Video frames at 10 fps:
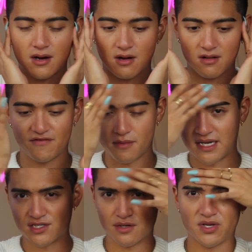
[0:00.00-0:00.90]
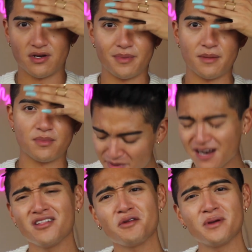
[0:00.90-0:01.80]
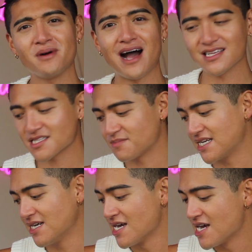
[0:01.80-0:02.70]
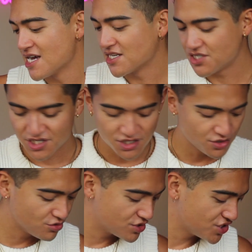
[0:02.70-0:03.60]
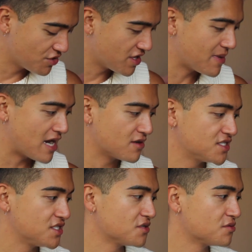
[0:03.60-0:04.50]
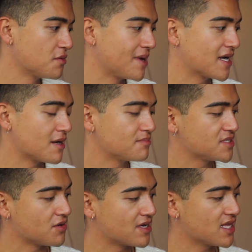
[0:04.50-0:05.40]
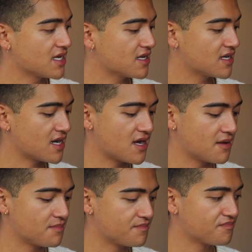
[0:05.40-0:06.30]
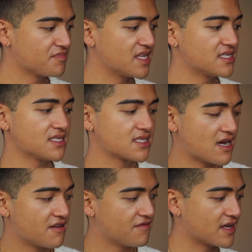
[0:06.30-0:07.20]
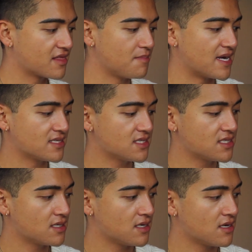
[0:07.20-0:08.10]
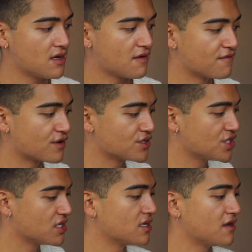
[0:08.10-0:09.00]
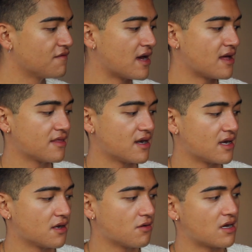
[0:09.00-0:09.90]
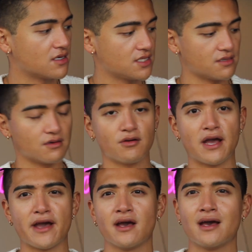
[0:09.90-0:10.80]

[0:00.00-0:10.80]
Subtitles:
all of the major beauty people. And a lot of people ask me to show them how to do makeup, so I think this is kind of like the best version of that I know how to do. Okay,